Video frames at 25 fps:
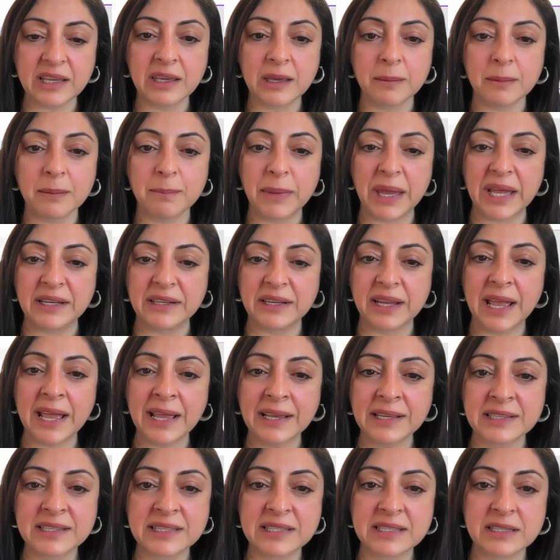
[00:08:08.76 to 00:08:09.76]
Command
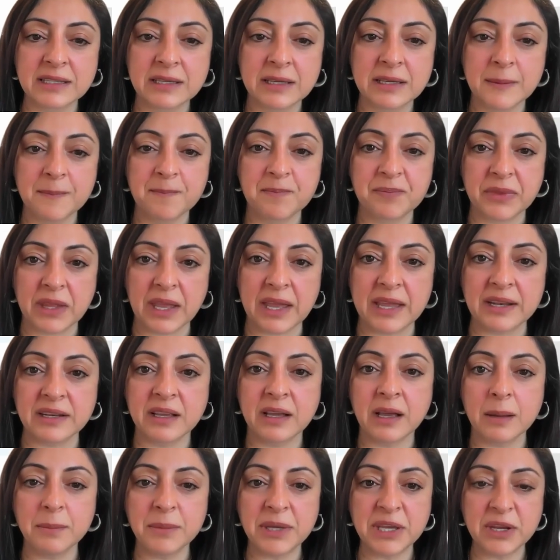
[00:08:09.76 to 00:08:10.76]
X, and
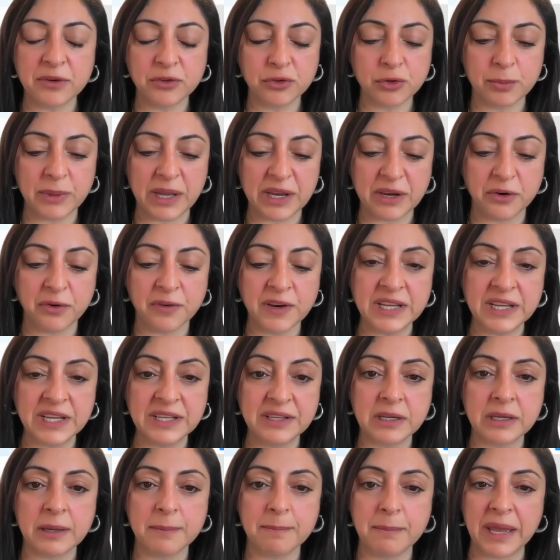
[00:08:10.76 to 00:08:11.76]
come here to my grid,
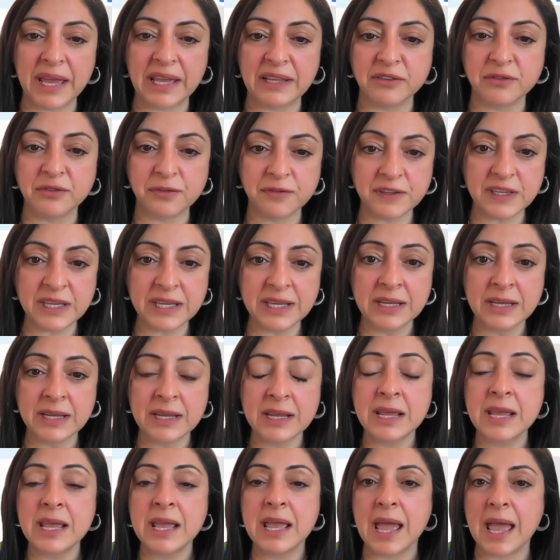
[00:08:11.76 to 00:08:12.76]
Command V,
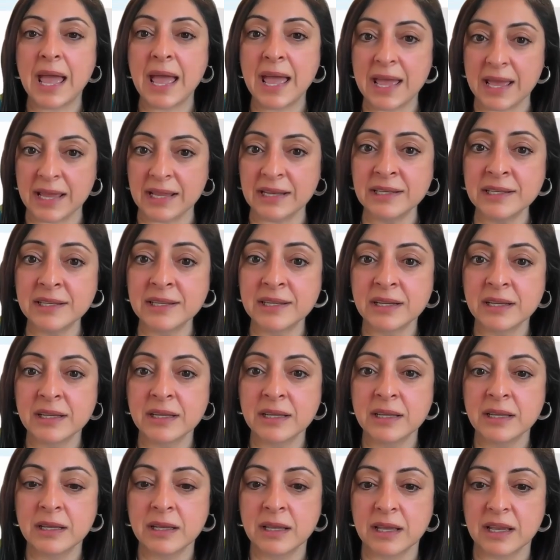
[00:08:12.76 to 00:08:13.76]
and
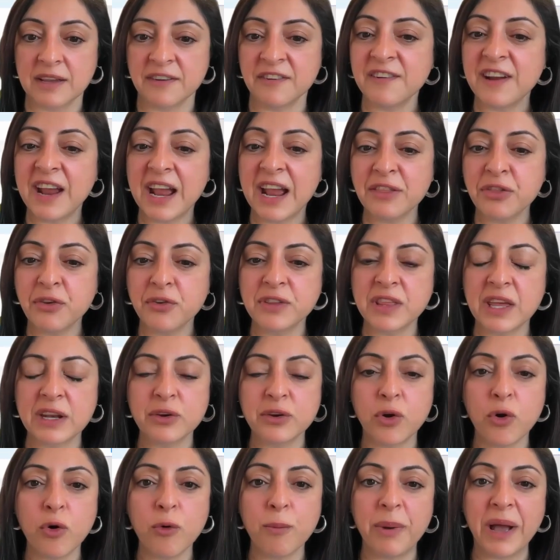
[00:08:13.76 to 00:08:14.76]
rather than
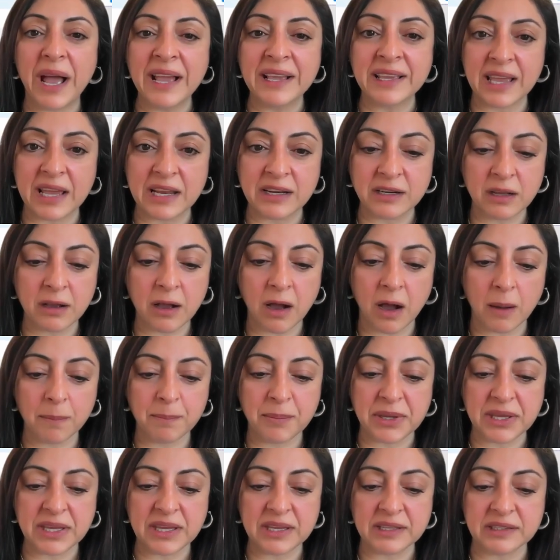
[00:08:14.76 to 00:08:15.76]
go back and
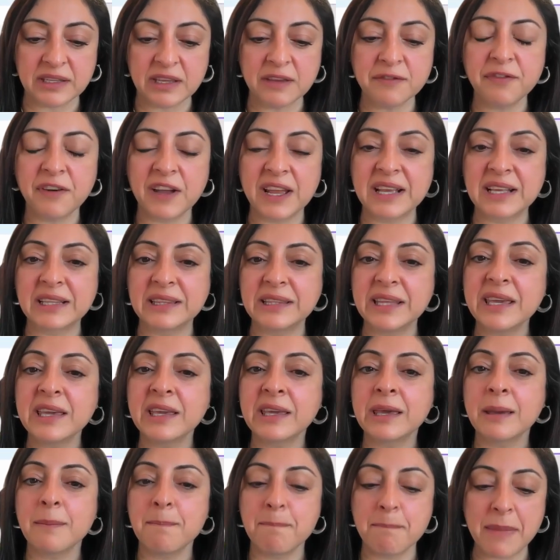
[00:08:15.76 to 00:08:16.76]
copy it, if I click
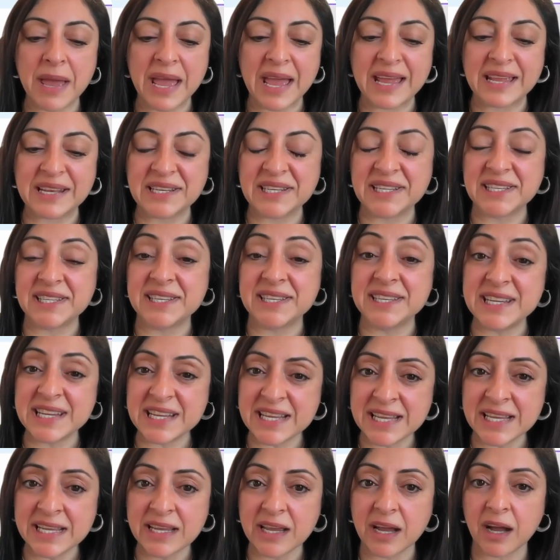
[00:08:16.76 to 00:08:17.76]
Command
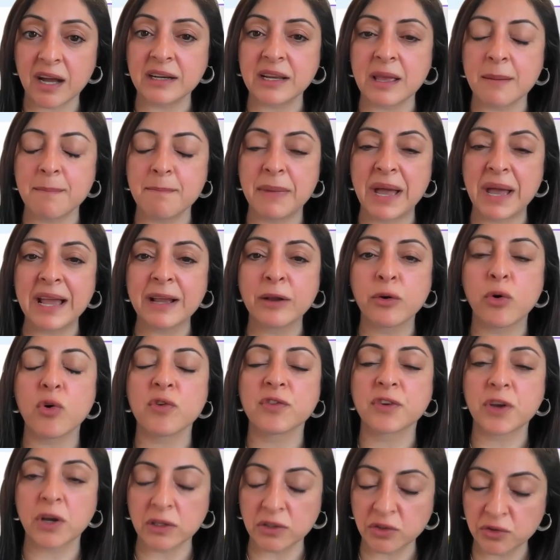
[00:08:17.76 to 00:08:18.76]
D on a Mac or
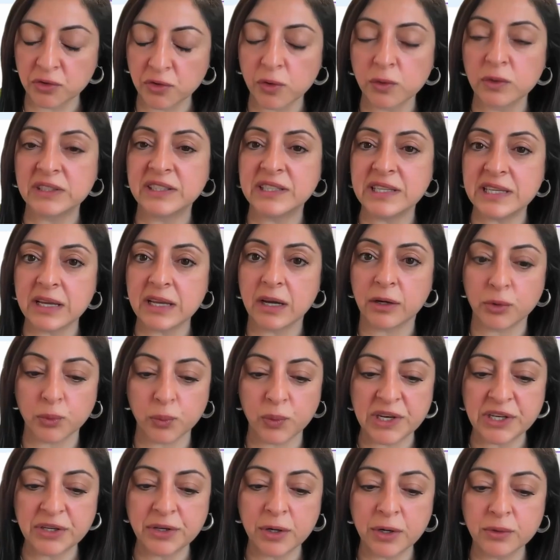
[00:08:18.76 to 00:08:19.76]
Control D on
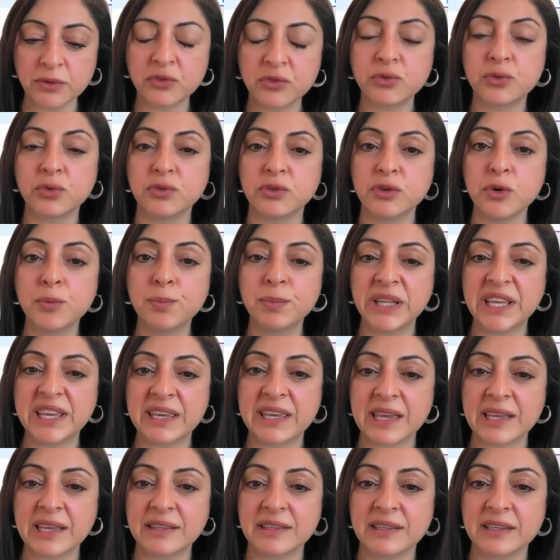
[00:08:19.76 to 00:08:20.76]
Windows to
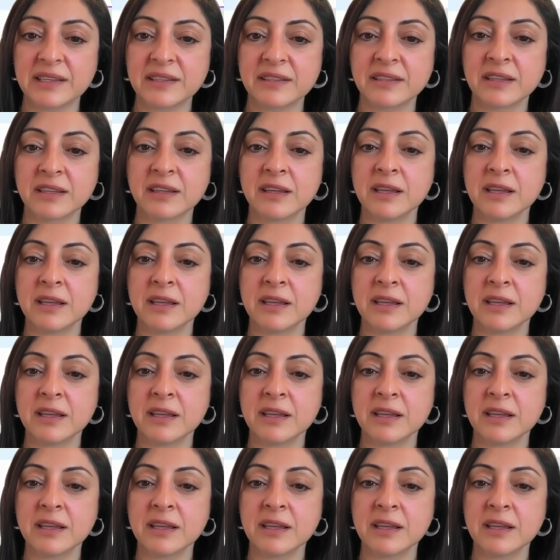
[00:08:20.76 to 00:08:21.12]
duplicate it,